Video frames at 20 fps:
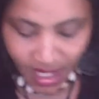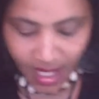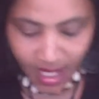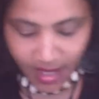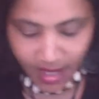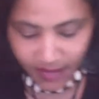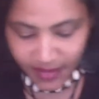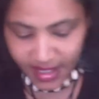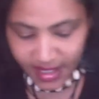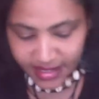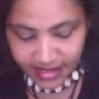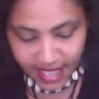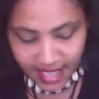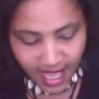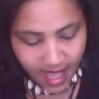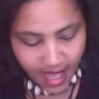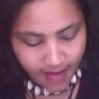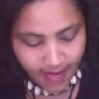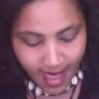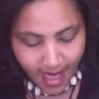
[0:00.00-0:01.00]
this
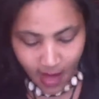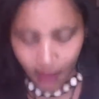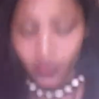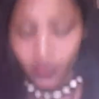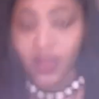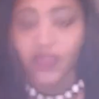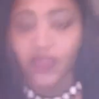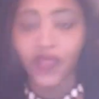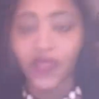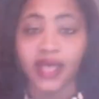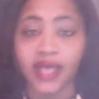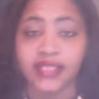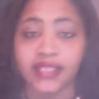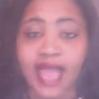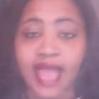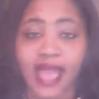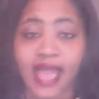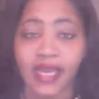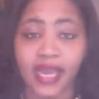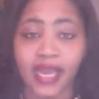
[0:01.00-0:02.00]
came out with
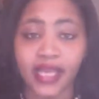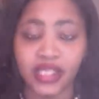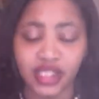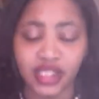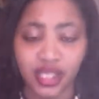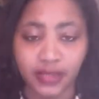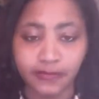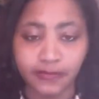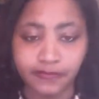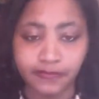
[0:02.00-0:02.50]
stagnation.